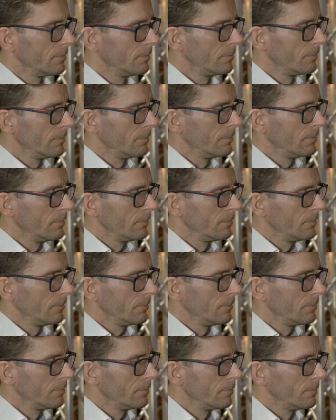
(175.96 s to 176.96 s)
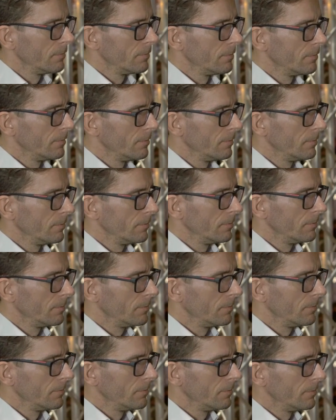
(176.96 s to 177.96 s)

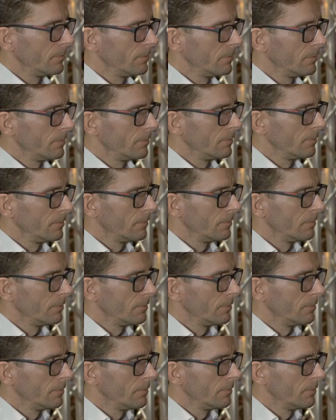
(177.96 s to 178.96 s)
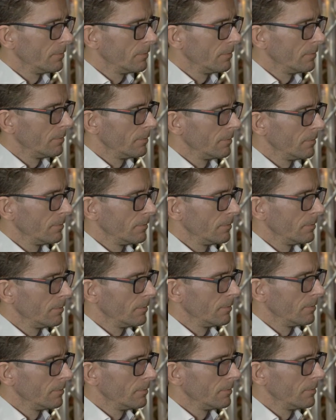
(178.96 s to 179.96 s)

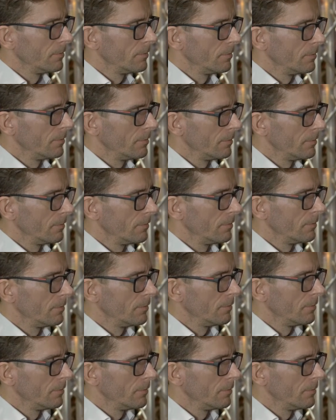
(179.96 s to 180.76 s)
This person isn't speaking.